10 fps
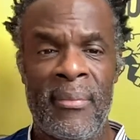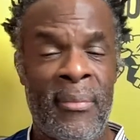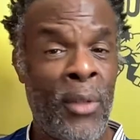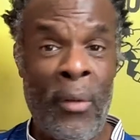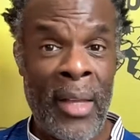
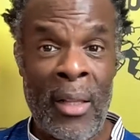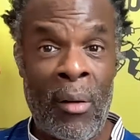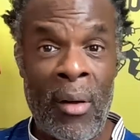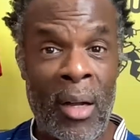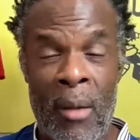Not that
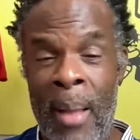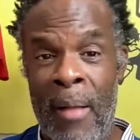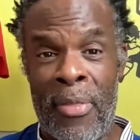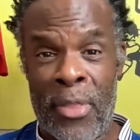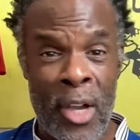long ago,
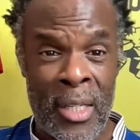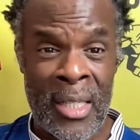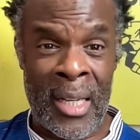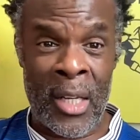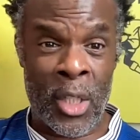about 30
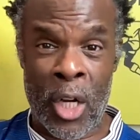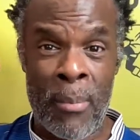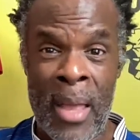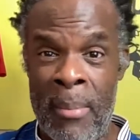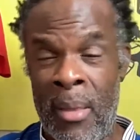years ago,
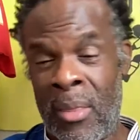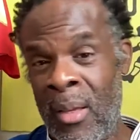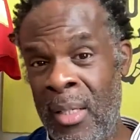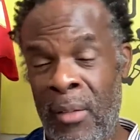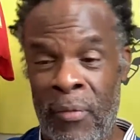maybe
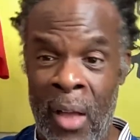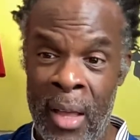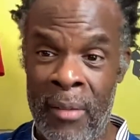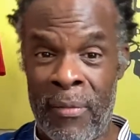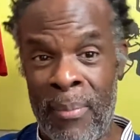
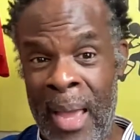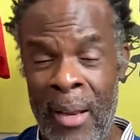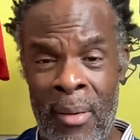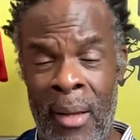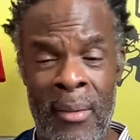35. I
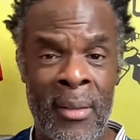don't know.